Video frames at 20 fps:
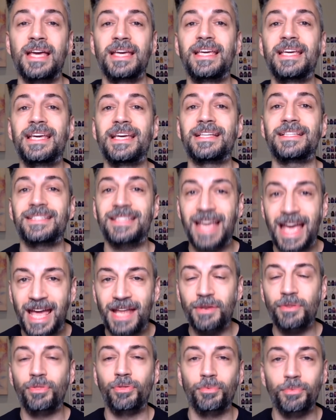He hit
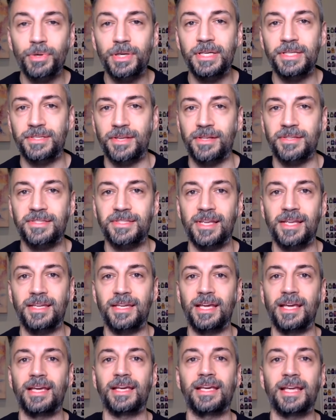10 threes on
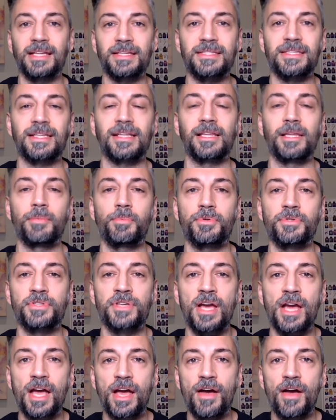Sunday against the Clippers.